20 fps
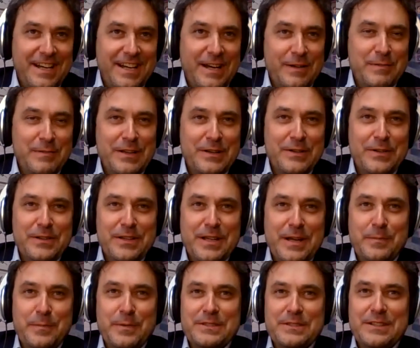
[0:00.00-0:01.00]
did a whole
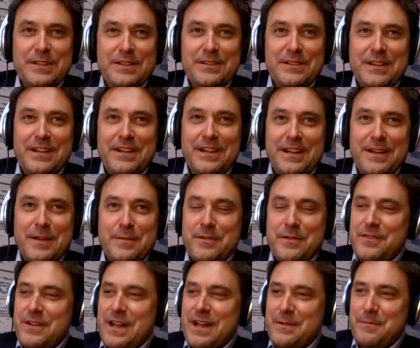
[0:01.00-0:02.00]
episode on him.
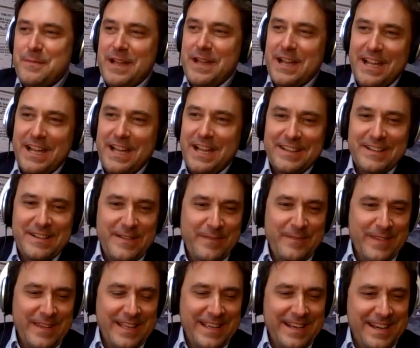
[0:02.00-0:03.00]
We've had Matt,
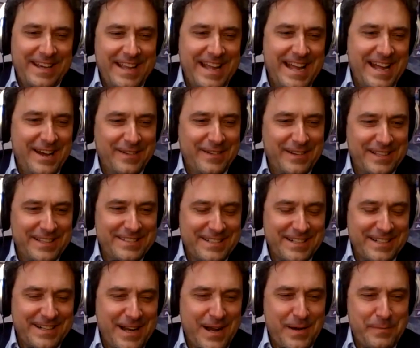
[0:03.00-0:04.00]
and now it's
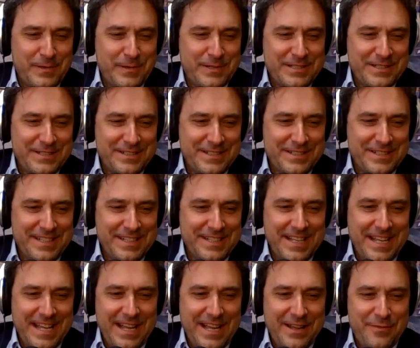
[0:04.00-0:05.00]
our opportunity to
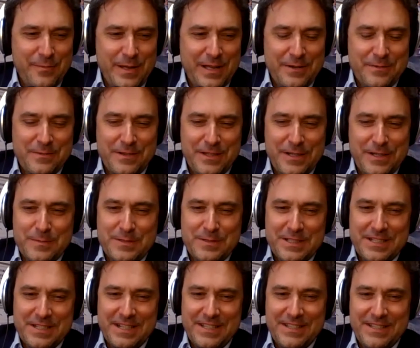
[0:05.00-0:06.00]
have Ben
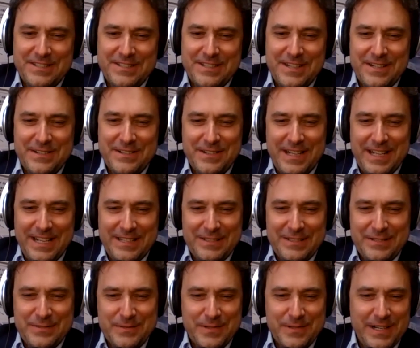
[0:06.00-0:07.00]
Williamson on the show
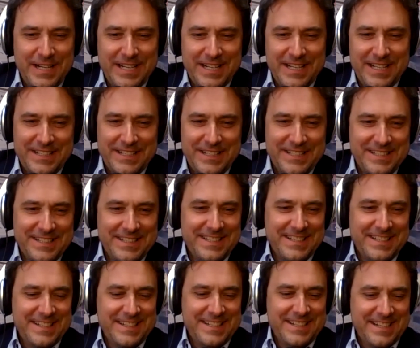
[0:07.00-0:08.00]
as well.
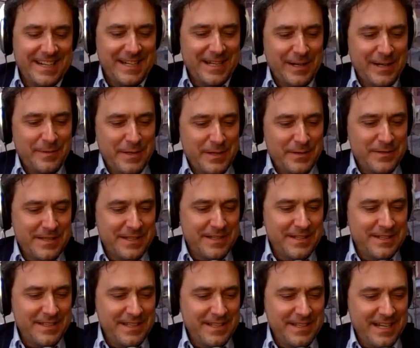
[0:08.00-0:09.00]

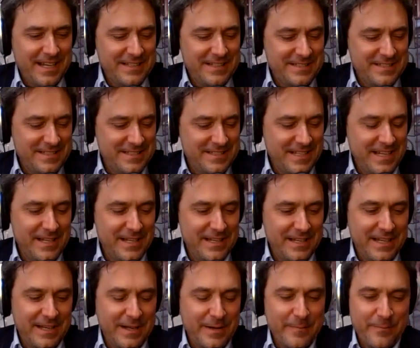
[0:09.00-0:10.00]
Today
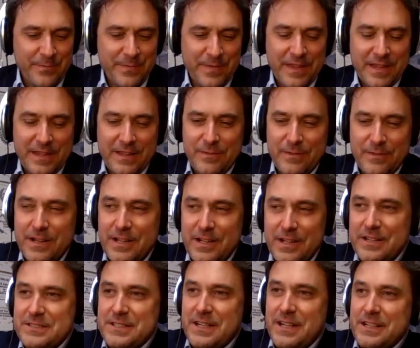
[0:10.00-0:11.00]
we're going
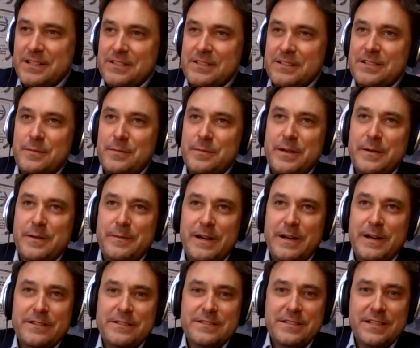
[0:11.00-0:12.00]
to talk a little bit
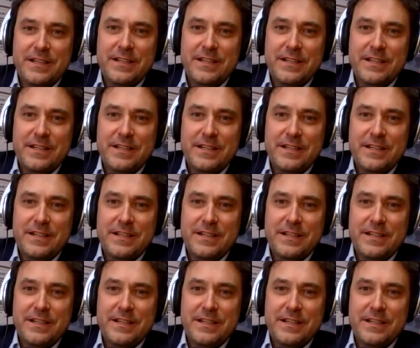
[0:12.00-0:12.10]
about